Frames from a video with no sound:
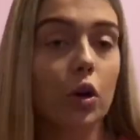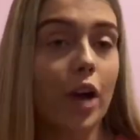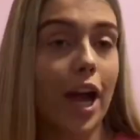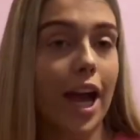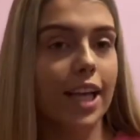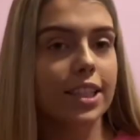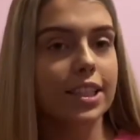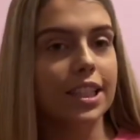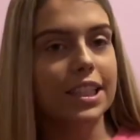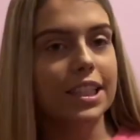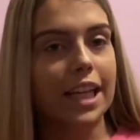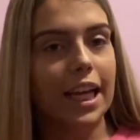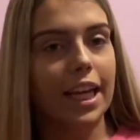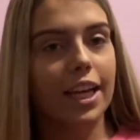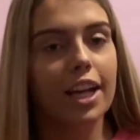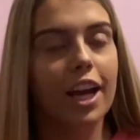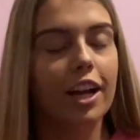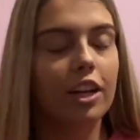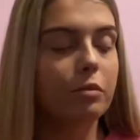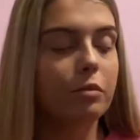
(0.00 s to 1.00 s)
guys, the
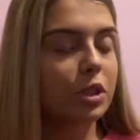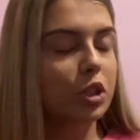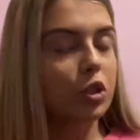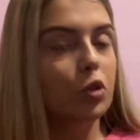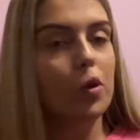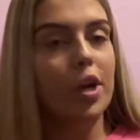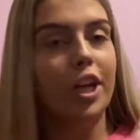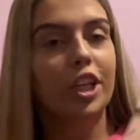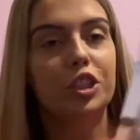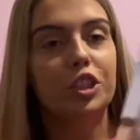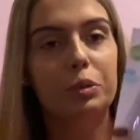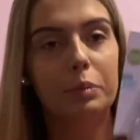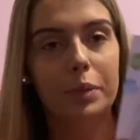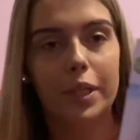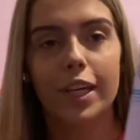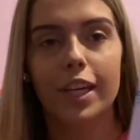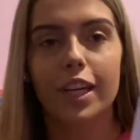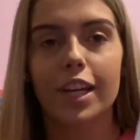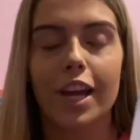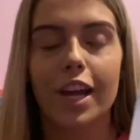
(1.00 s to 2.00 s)
second item is going to
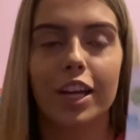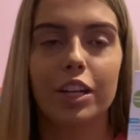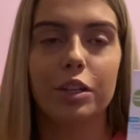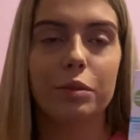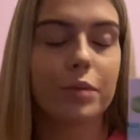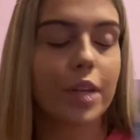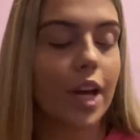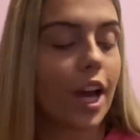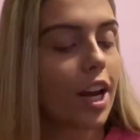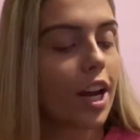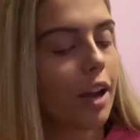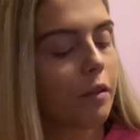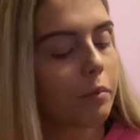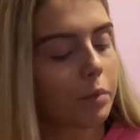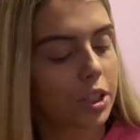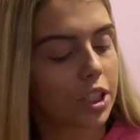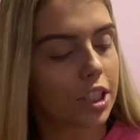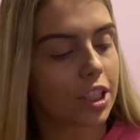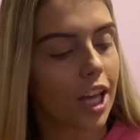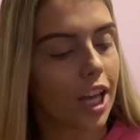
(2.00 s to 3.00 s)
be an item that I've
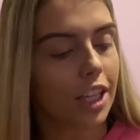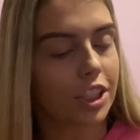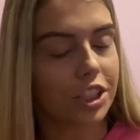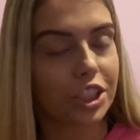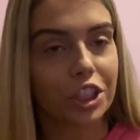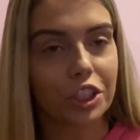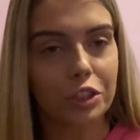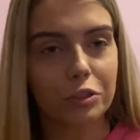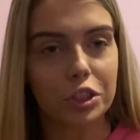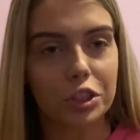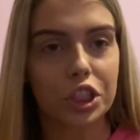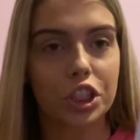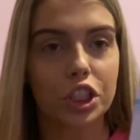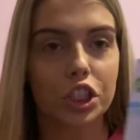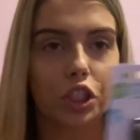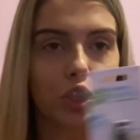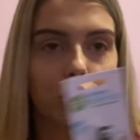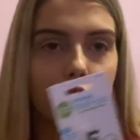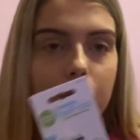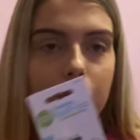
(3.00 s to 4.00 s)
put a lot of use
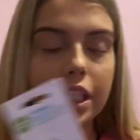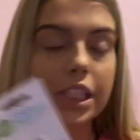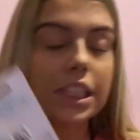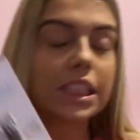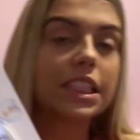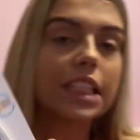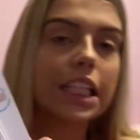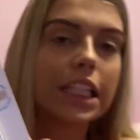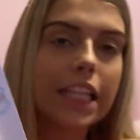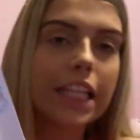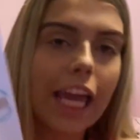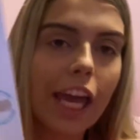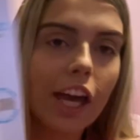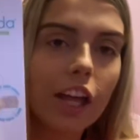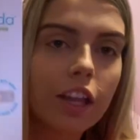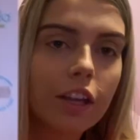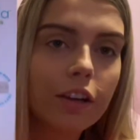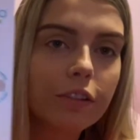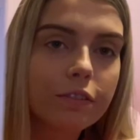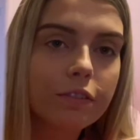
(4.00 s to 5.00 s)
to, is the
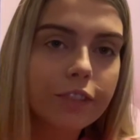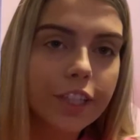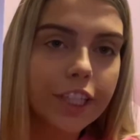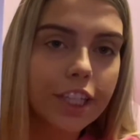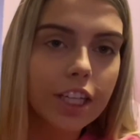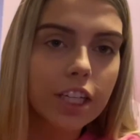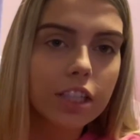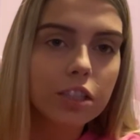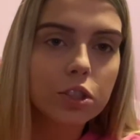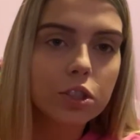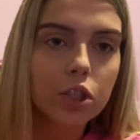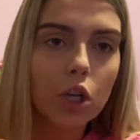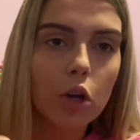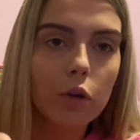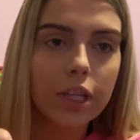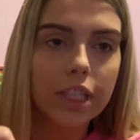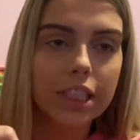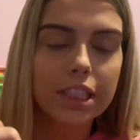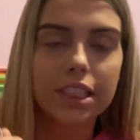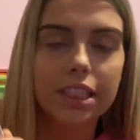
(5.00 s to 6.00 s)
Nail Frida. So
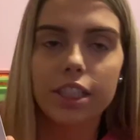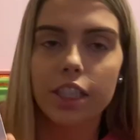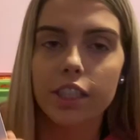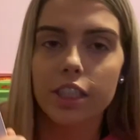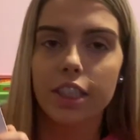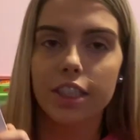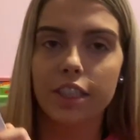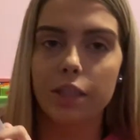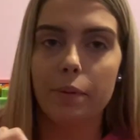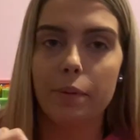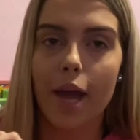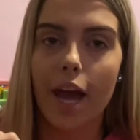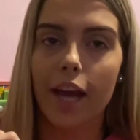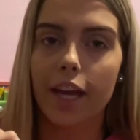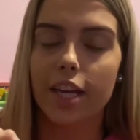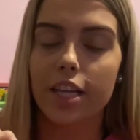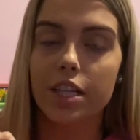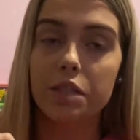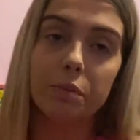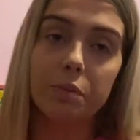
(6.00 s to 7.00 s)
it is still in the
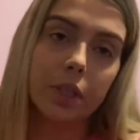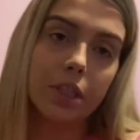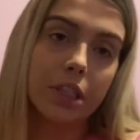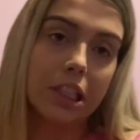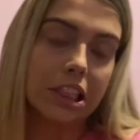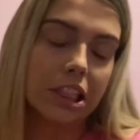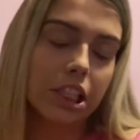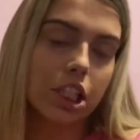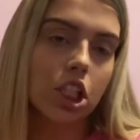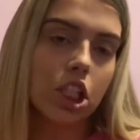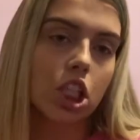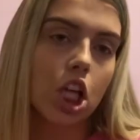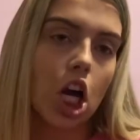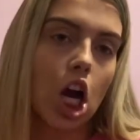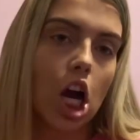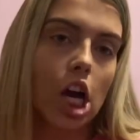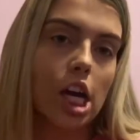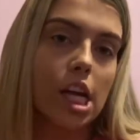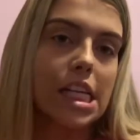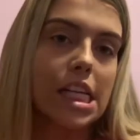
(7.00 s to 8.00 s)
package, but this is
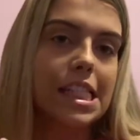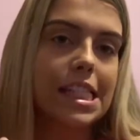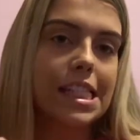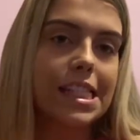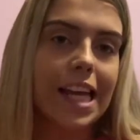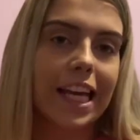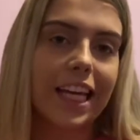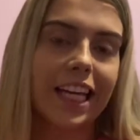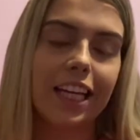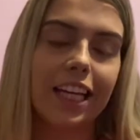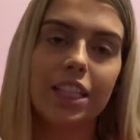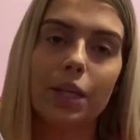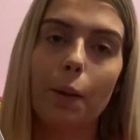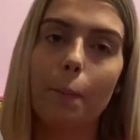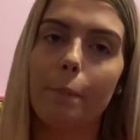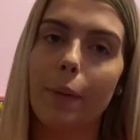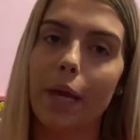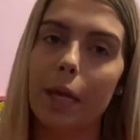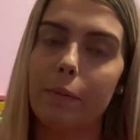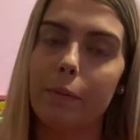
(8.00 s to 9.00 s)
our second
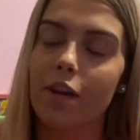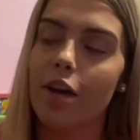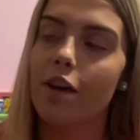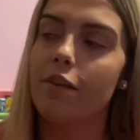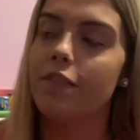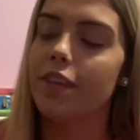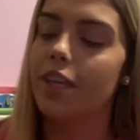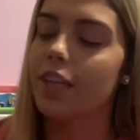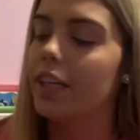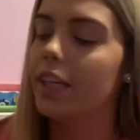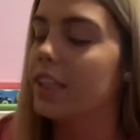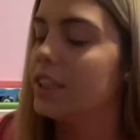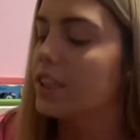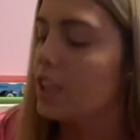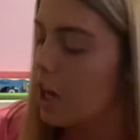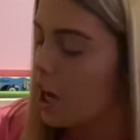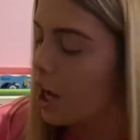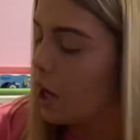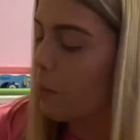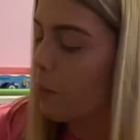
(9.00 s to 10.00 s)
baby of these.
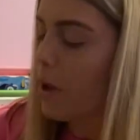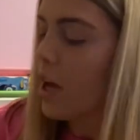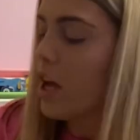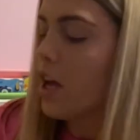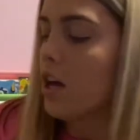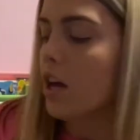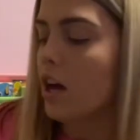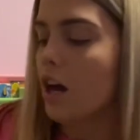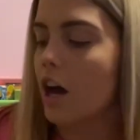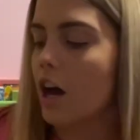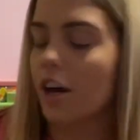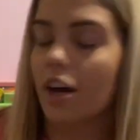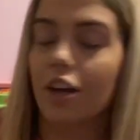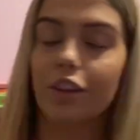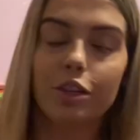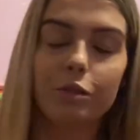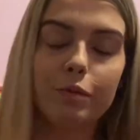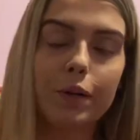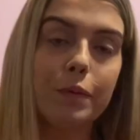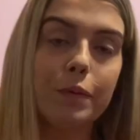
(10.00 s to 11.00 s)
Our
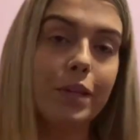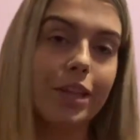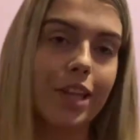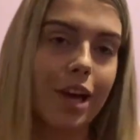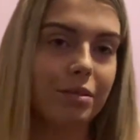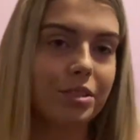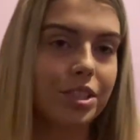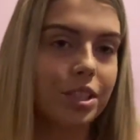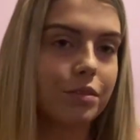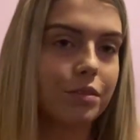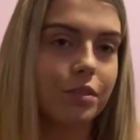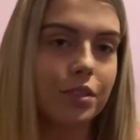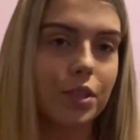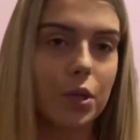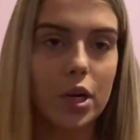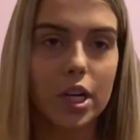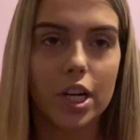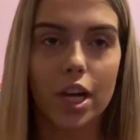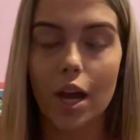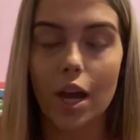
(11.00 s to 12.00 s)
other one we left in
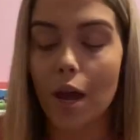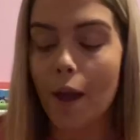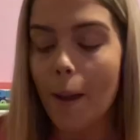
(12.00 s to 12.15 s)
Florida.